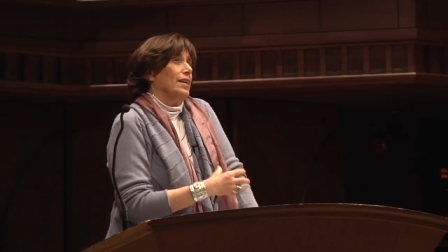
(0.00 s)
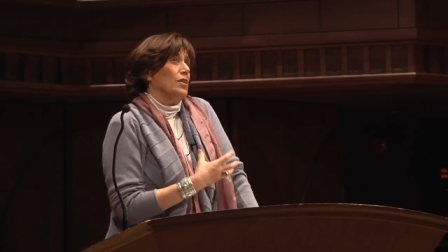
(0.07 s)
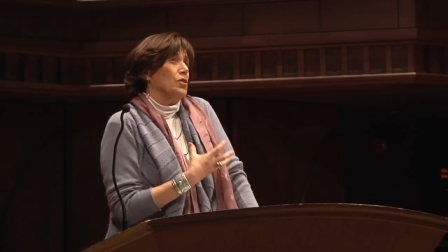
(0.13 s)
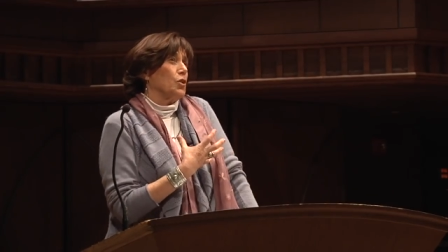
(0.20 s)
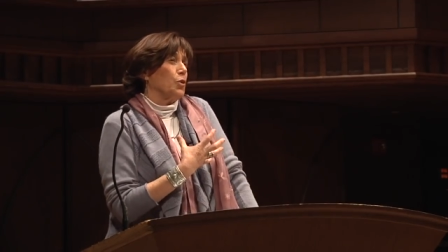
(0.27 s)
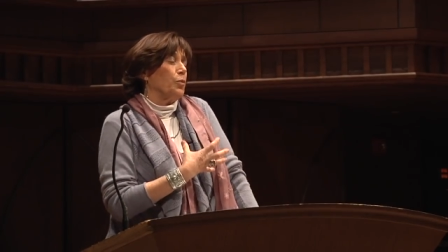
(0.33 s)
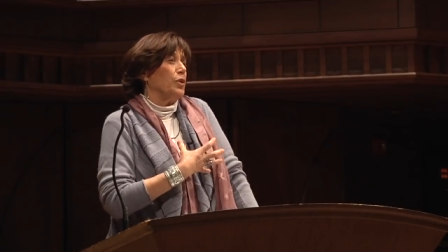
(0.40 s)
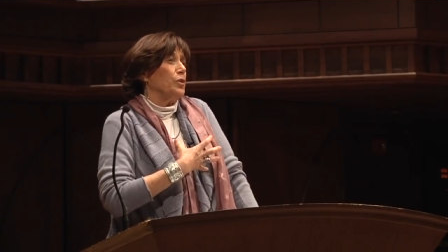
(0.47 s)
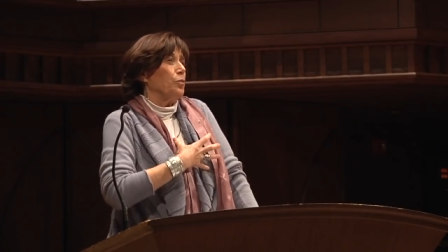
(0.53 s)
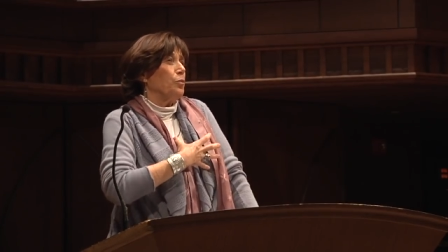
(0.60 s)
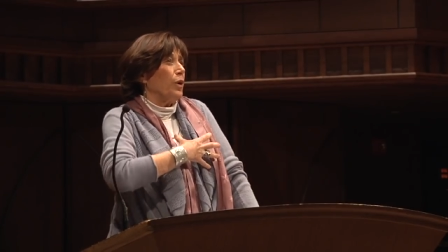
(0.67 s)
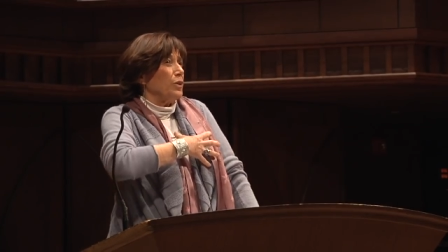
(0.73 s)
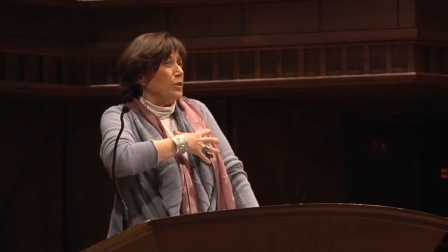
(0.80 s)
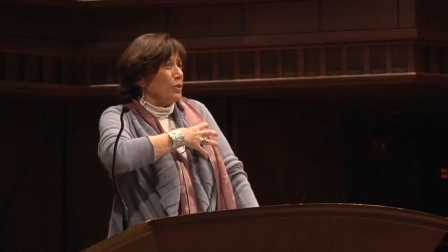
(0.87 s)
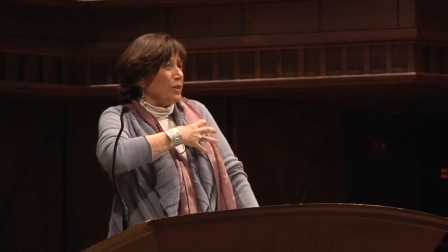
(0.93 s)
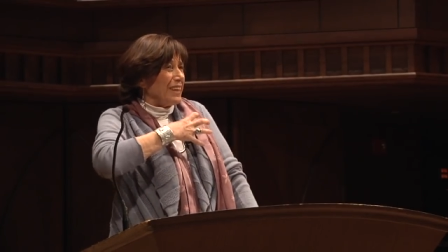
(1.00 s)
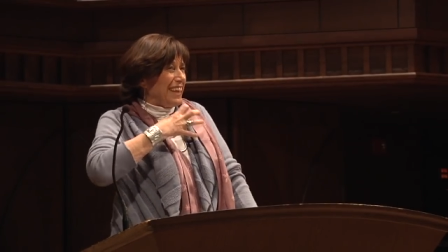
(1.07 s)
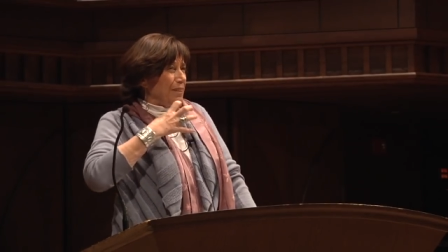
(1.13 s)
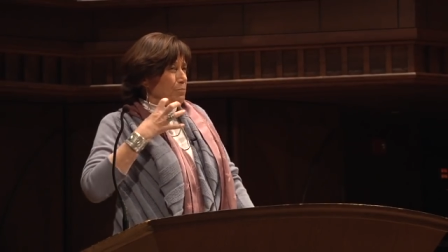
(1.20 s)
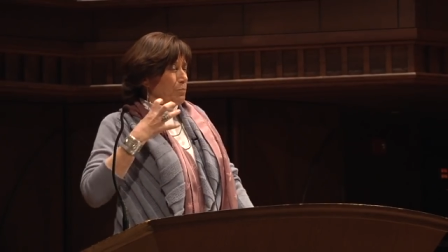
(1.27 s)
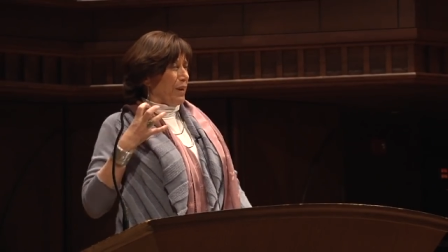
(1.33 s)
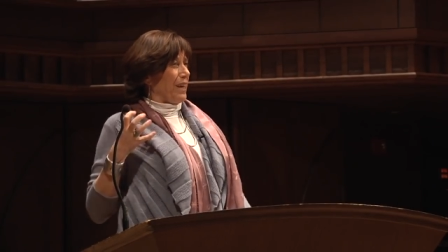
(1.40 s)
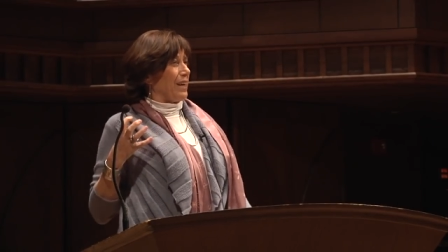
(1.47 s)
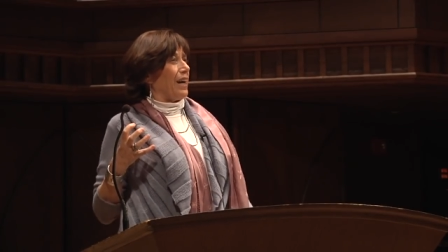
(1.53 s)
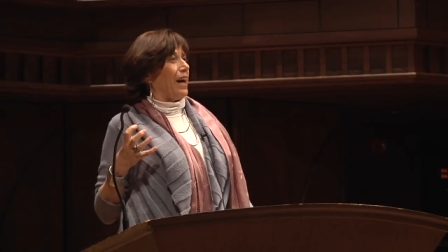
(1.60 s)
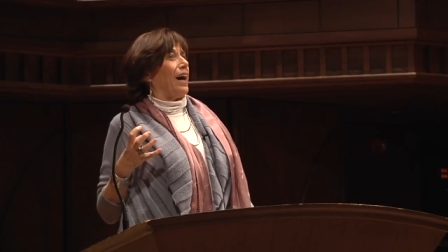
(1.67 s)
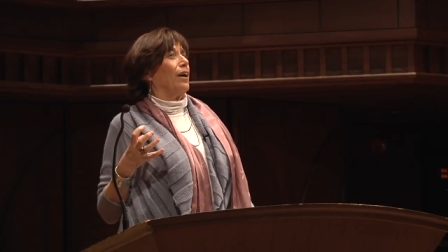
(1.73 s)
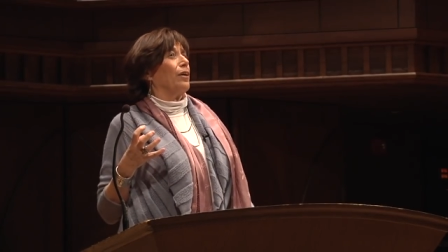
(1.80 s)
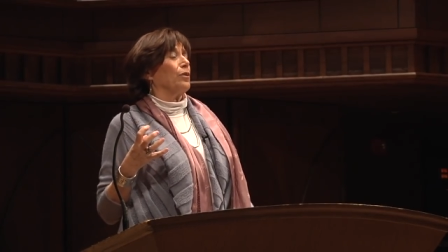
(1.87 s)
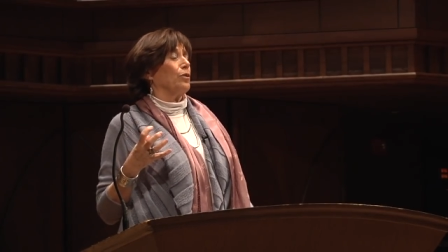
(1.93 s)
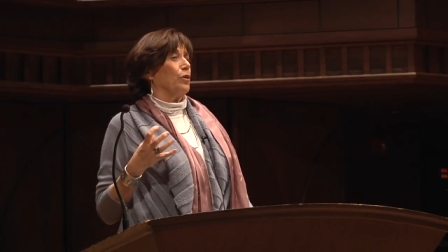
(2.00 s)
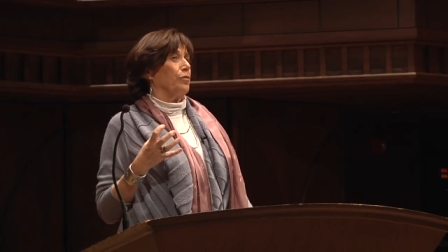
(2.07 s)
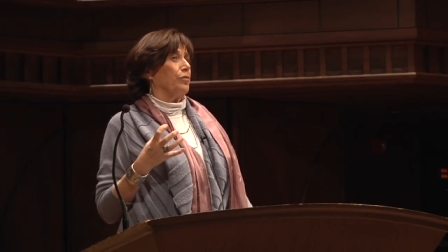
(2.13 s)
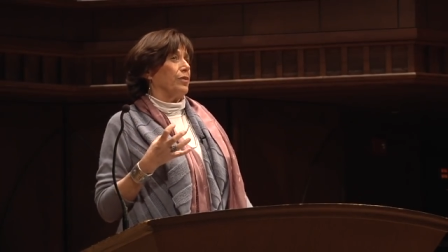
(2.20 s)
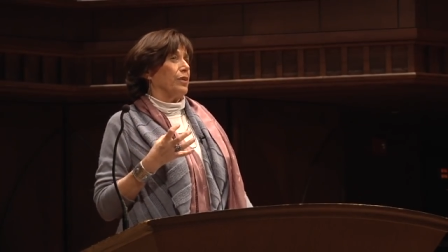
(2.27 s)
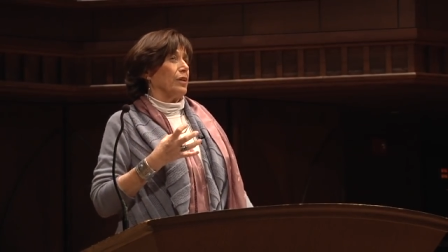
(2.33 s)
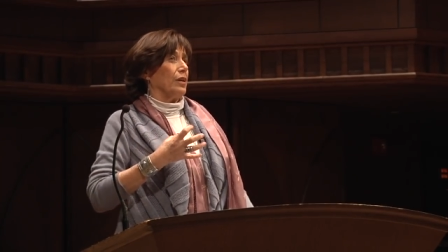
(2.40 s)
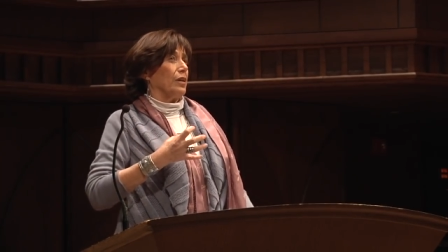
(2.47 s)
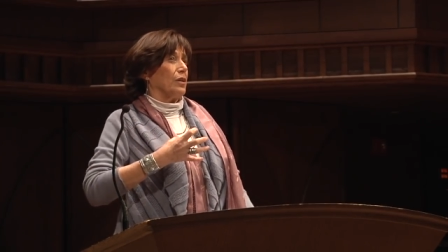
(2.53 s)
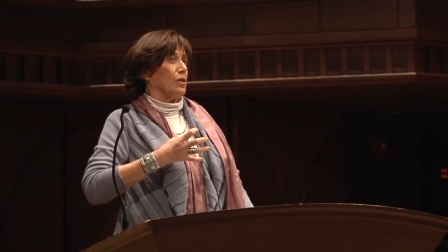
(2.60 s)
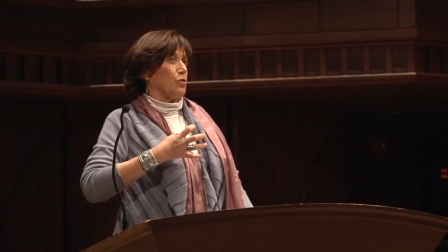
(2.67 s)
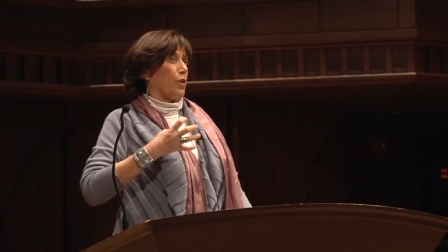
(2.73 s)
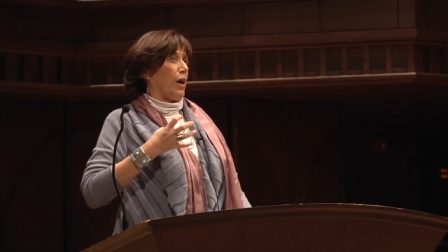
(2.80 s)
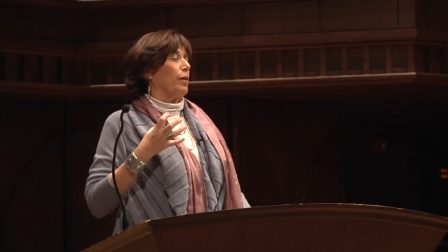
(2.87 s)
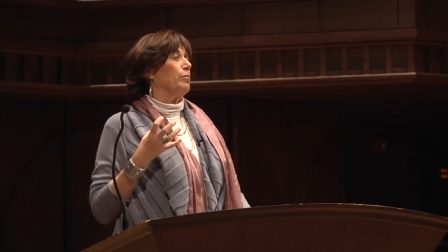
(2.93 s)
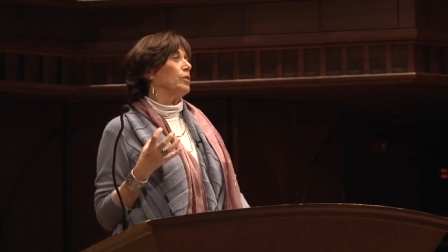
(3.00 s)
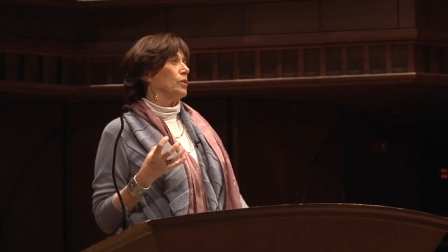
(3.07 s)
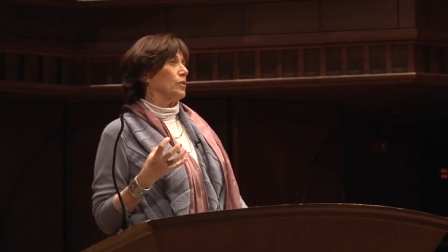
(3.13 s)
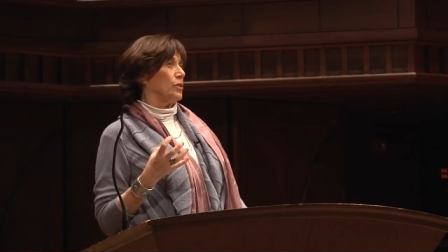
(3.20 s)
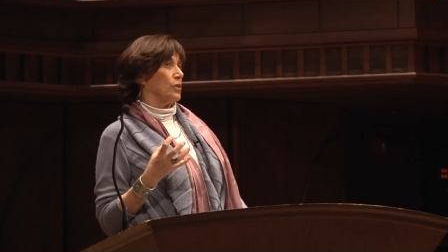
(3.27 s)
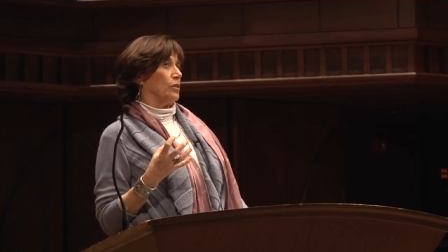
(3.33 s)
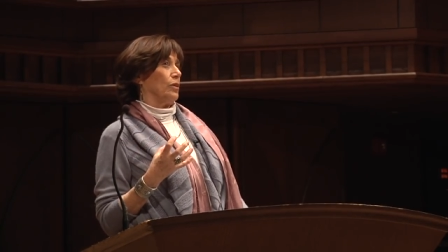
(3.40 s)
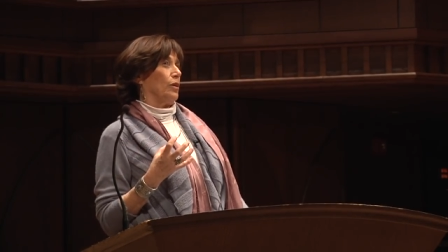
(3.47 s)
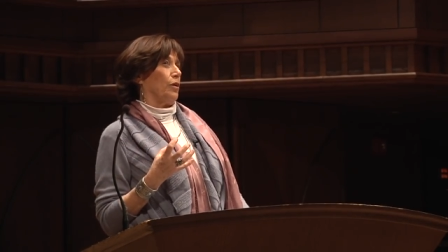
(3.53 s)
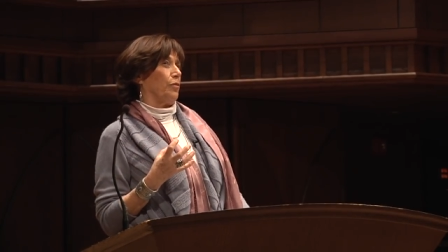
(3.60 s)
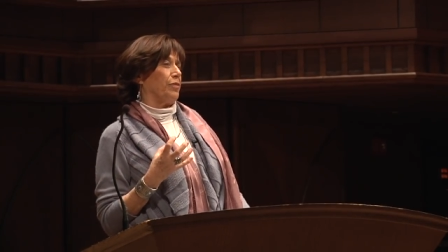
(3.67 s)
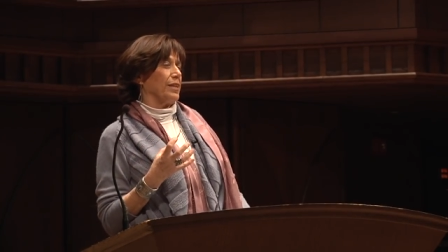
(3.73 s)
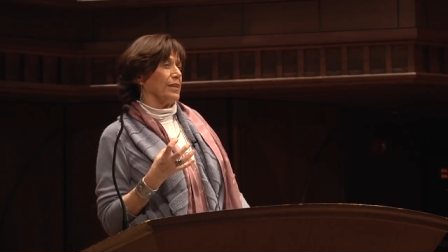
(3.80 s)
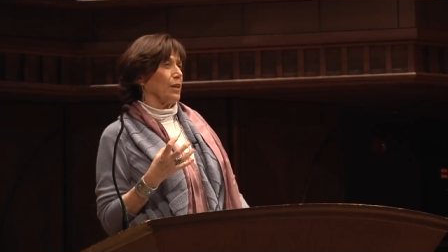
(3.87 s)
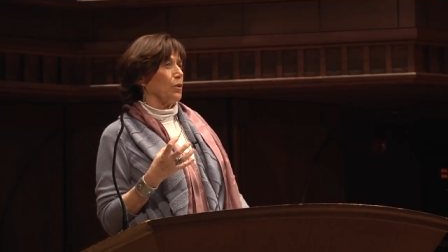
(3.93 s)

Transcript: so when you want to break out of the trammels of things that